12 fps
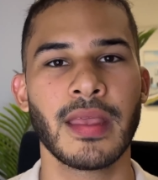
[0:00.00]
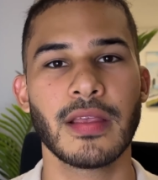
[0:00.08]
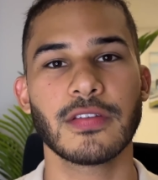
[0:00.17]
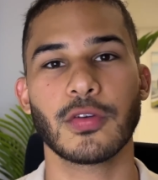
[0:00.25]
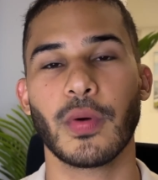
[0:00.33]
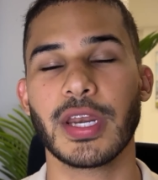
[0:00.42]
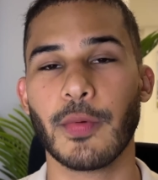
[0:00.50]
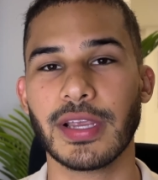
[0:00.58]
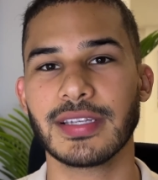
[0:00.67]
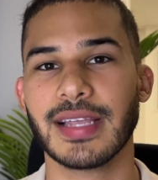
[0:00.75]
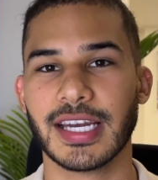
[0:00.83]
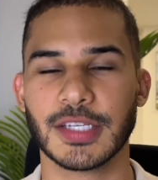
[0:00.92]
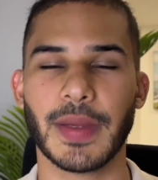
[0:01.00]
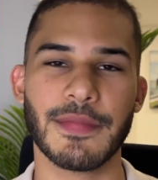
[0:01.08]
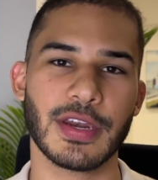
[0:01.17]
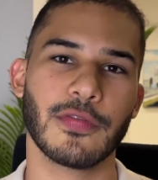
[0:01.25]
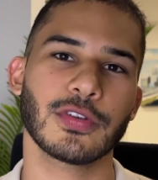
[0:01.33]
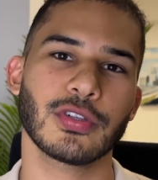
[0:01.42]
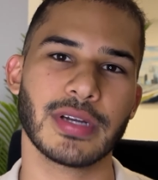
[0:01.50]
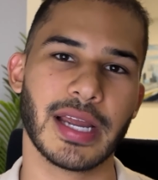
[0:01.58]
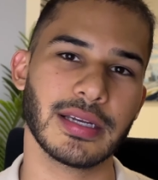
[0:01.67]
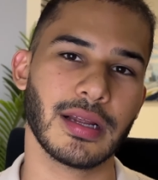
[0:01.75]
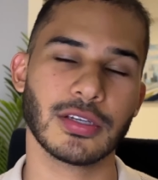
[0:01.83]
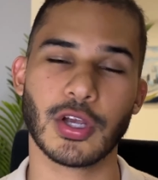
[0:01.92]
So anyways, that is my video for
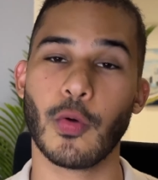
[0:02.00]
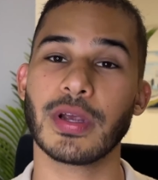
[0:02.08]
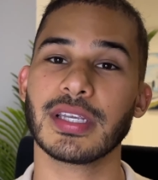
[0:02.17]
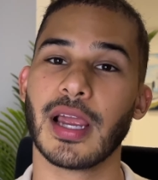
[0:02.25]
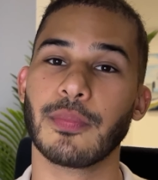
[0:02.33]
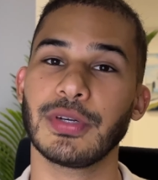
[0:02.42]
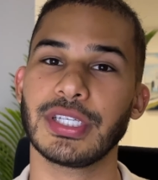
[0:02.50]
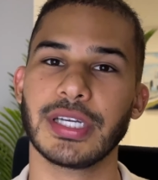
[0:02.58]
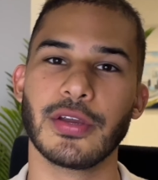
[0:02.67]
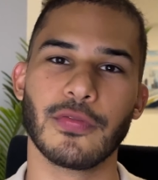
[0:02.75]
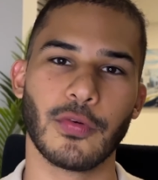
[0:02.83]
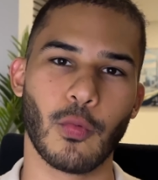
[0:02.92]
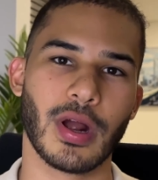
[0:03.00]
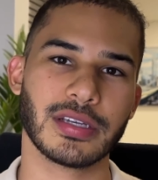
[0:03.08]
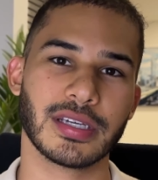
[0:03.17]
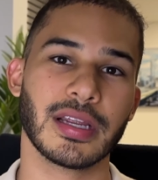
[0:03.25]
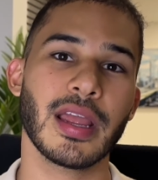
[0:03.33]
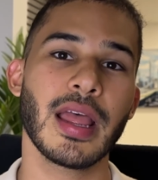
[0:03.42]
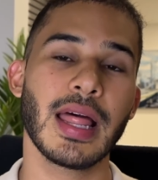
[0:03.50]
tonight. As always, I appreciate you for watching.